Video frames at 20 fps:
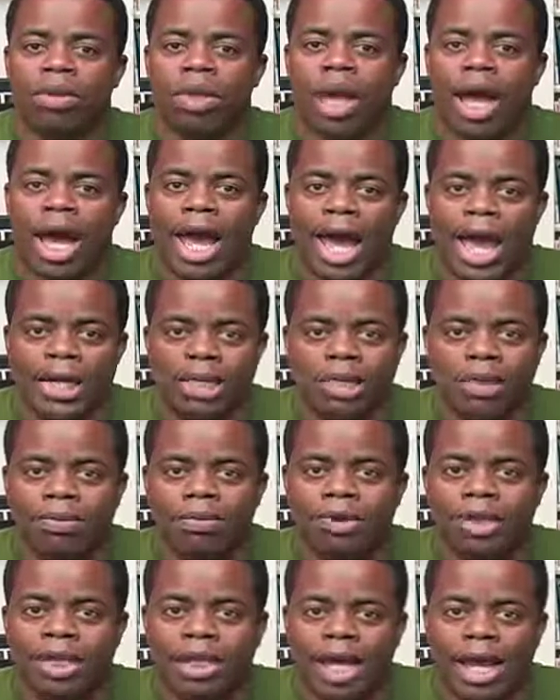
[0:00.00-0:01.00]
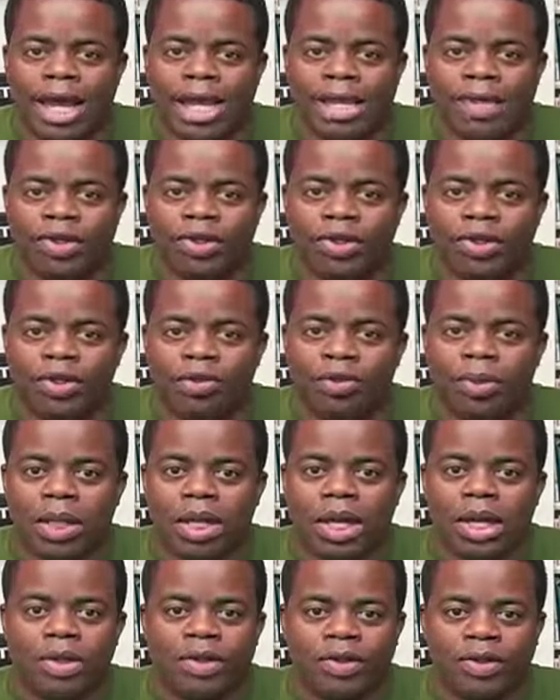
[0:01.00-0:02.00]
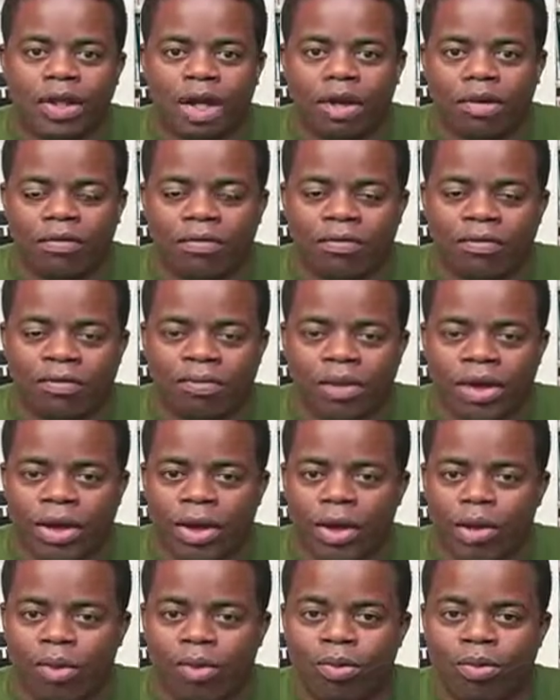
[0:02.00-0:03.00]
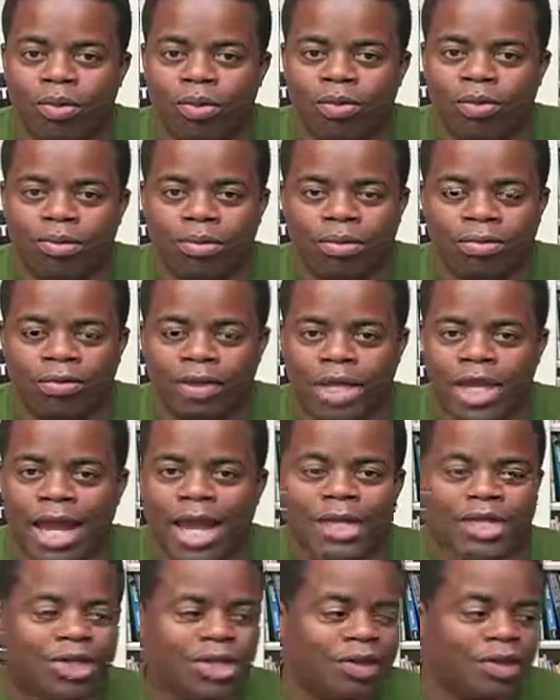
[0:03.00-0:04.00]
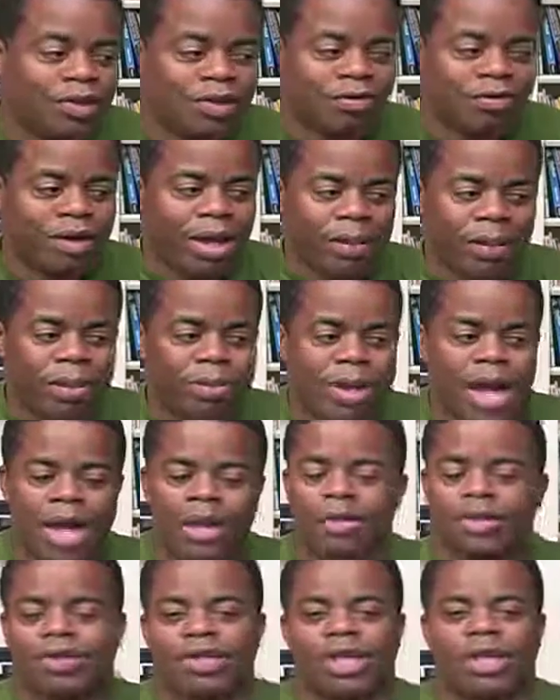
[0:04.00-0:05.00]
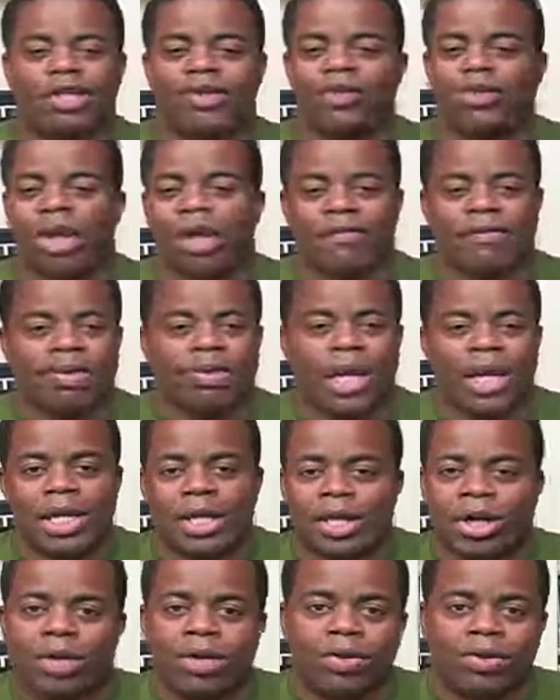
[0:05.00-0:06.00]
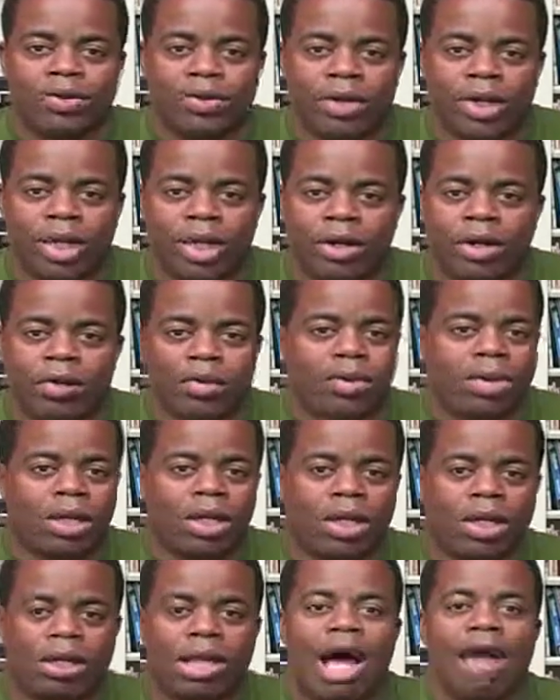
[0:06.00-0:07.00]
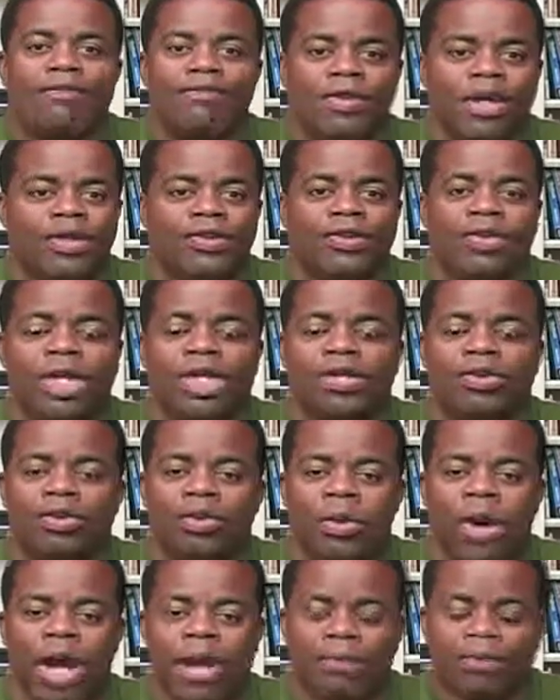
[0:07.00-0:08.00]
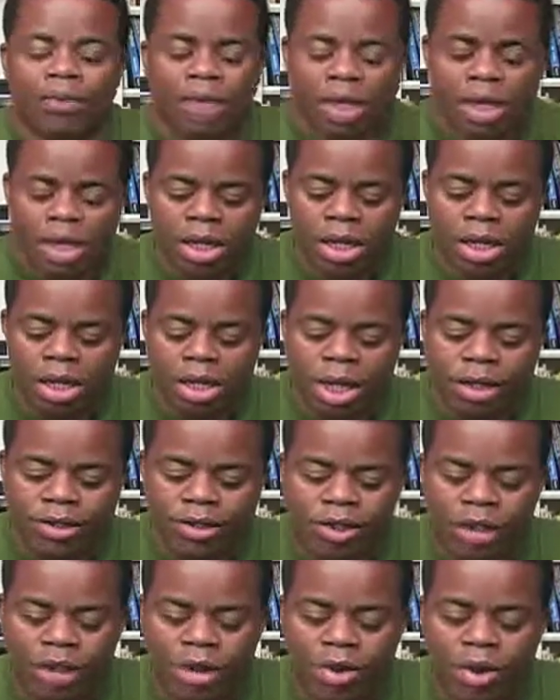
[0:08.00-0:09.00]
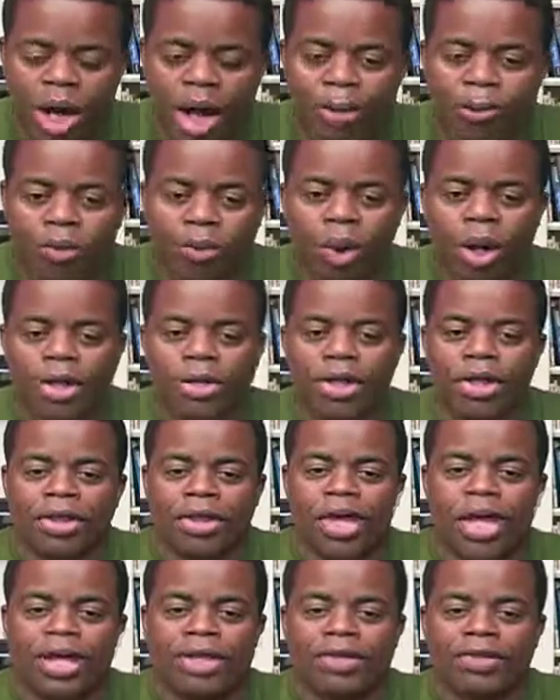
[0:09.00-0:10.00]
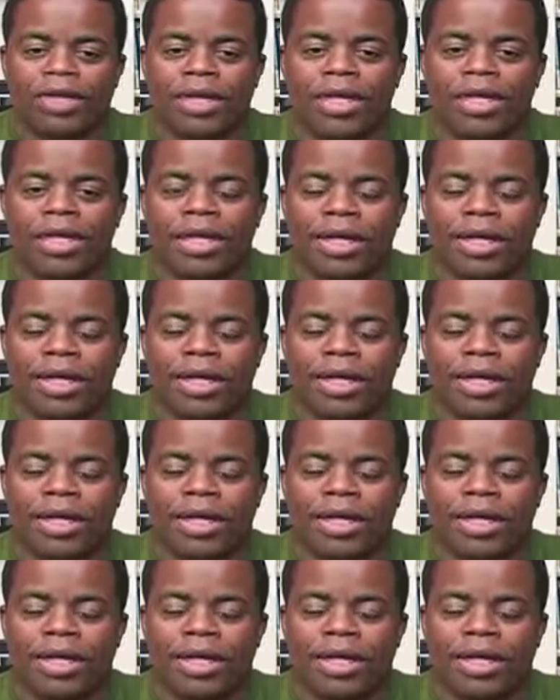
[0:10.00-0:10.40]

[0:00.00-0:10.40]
had some delays just because of, vacations and family matters. And as everybody knows, life does get in the way. And so one of the things and